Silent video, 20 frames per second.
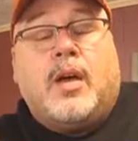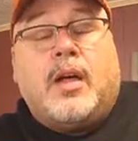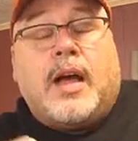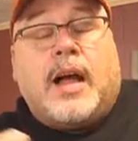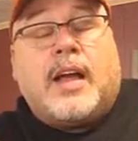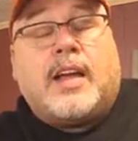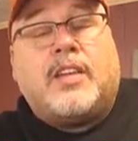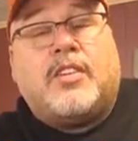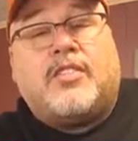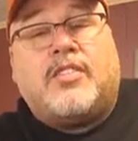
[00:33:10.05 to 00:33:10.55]

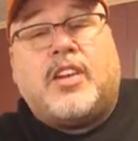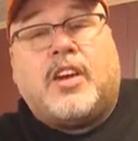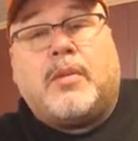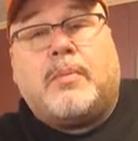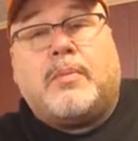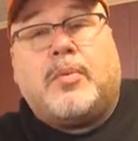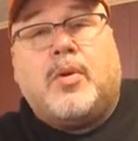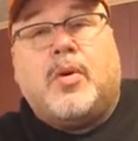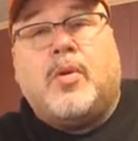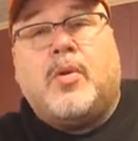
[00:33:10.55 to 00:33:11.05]
I can stick
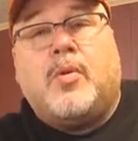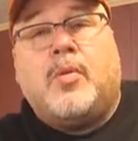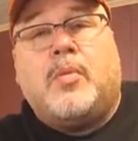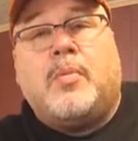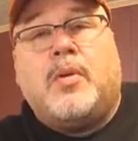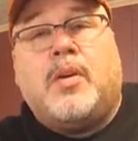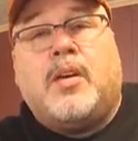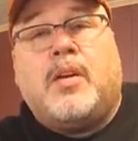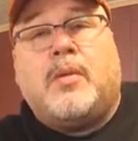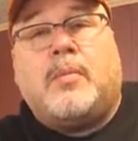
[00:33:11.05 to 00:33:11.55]

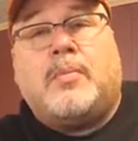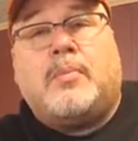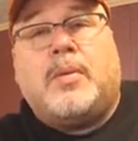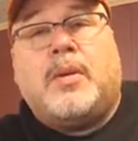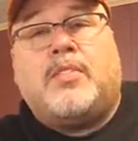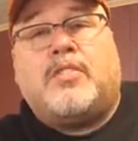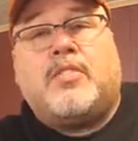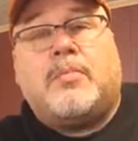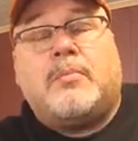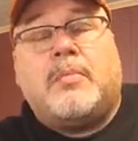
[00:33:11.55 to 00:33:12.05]
in a
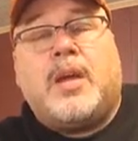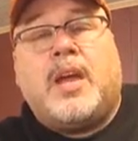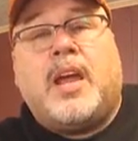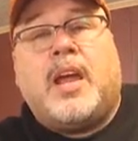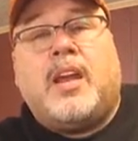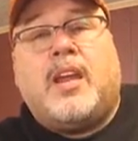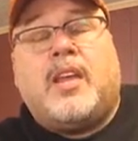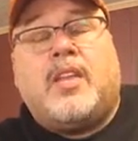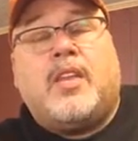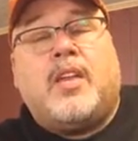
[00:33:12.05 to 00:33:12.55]
piece of
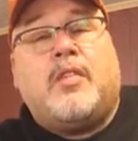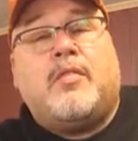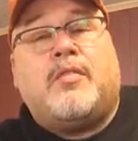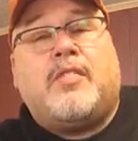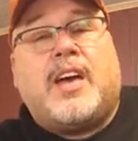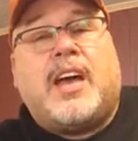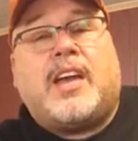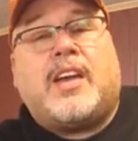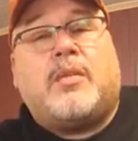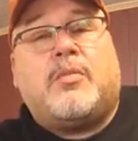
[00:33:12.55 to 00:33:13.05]
meat and then
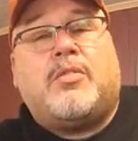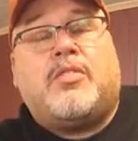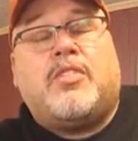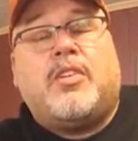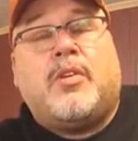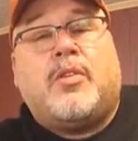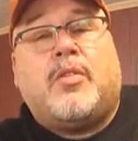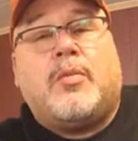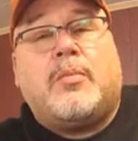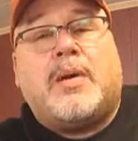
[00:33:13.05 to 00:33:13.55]
vacuum
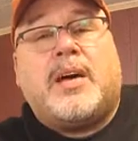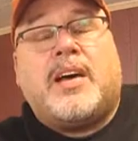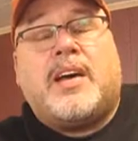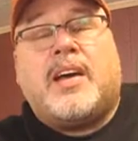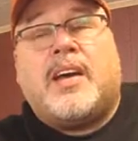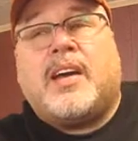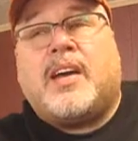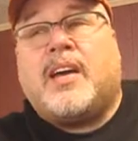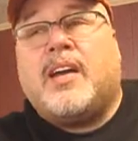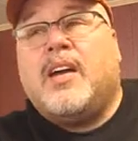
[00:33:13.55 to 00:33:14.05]
seal the
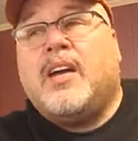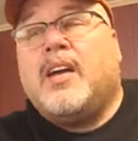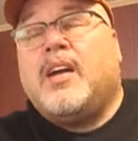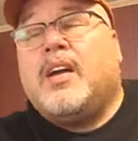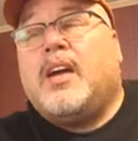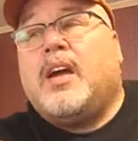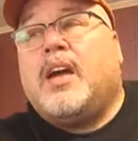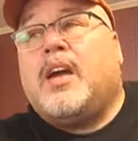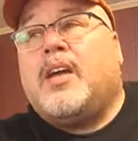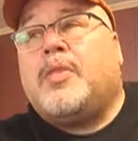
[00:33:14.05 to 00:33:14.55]
bag
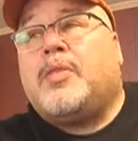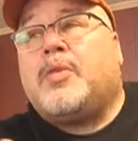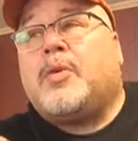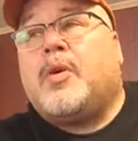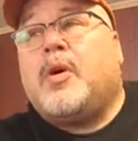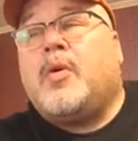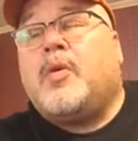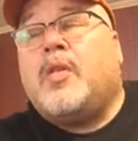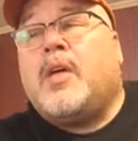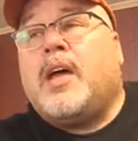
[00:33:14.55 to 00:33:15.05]
and
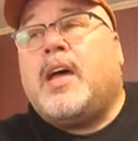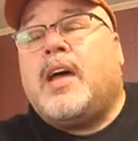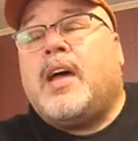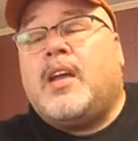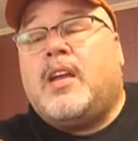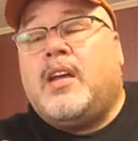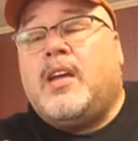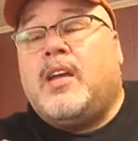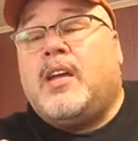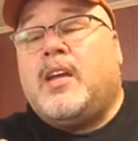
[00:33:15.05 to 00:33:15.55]
throw
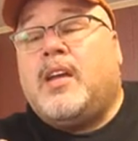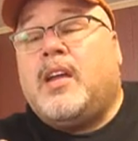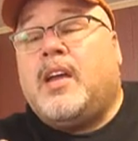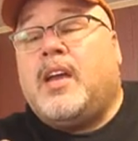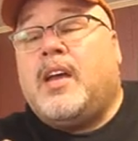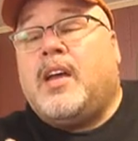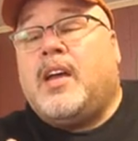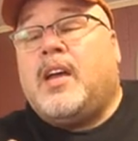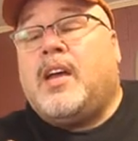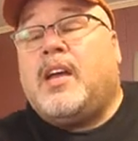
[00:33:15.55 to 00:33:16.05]
that in
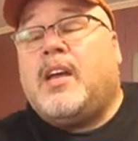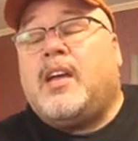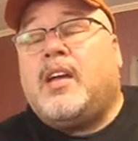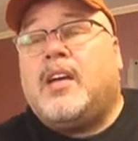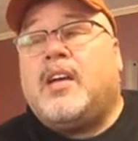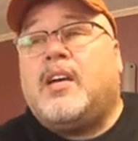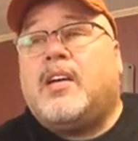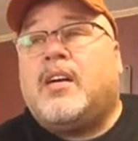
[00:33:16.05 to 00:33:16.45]
a.